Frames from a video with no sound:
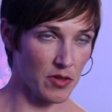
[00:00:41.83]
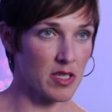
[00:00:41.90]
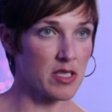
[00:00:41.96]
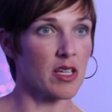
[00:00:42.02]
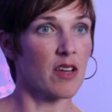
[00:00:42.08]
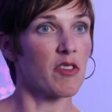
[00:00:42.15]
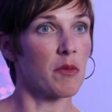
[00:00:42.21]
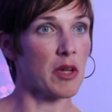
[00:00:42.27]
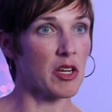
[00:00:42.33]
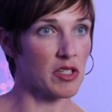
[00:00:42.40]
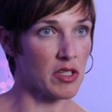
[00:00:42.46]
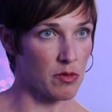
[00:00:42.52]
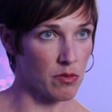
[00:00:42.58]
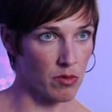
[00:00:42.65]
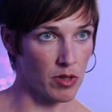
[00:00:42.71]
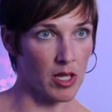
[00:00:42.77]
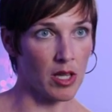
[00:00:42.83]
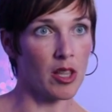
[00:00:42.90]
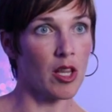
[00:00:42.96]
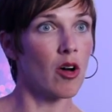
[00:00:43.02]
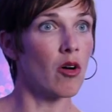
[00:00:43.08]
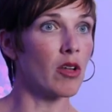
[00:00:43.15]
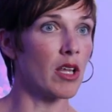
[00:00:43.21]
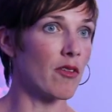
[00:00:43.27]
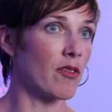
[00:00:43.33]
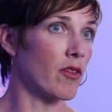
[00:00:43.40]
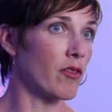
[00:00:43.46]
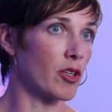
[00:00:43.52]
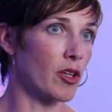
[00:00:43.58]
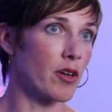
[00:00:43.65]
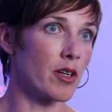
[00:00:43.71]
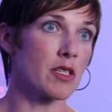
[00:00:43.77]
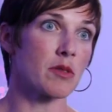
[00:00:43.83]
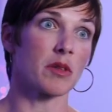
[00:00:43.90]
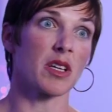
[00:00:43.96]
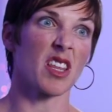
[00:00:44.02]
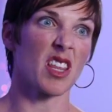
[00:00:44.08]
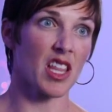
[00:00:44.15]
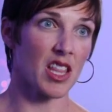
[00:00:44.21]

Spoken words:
versa, if the patient's really low level of alertness, really